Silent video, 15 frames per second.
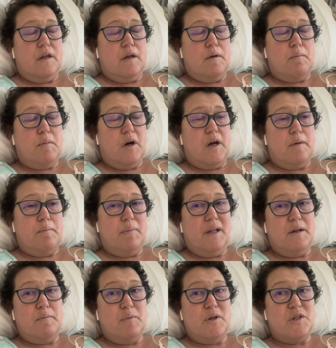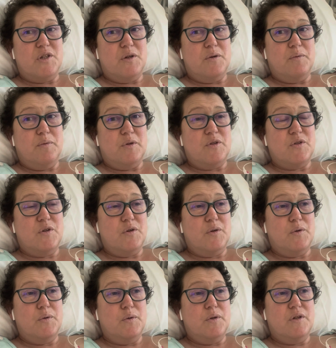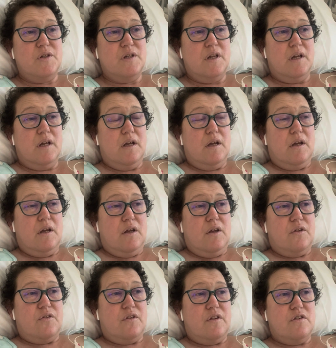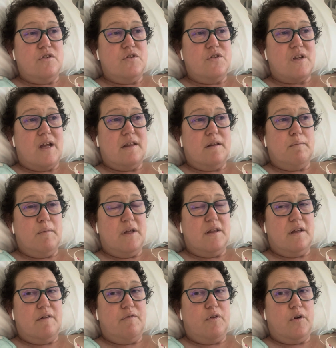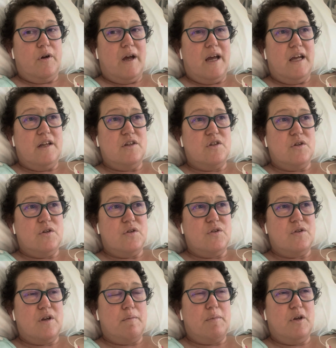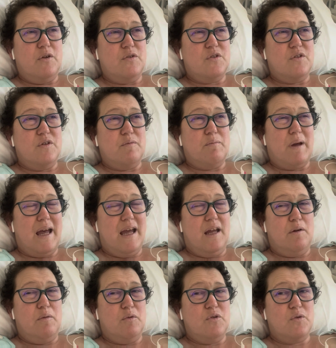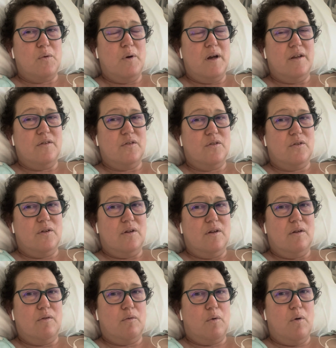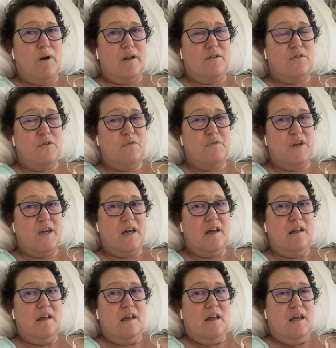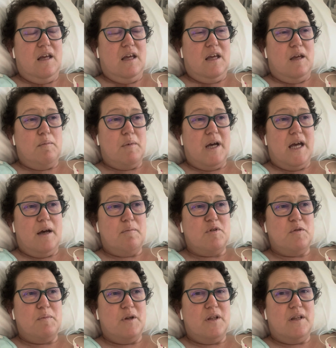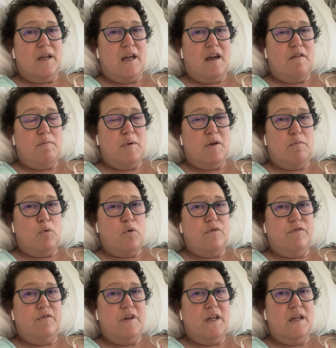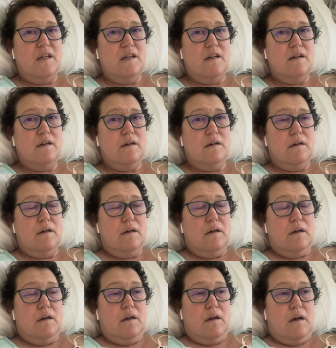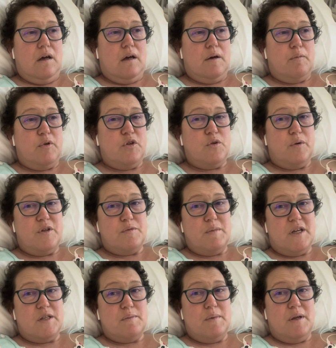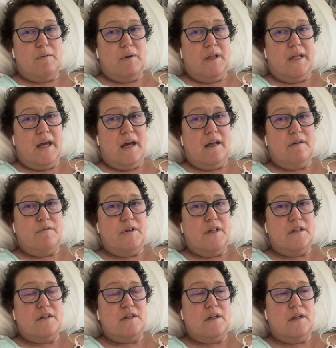my blood pressure was not good, so they just sat me there for ages because the pain was quite severe in my abdomen. They gave me morphine, which always makes me really out of it.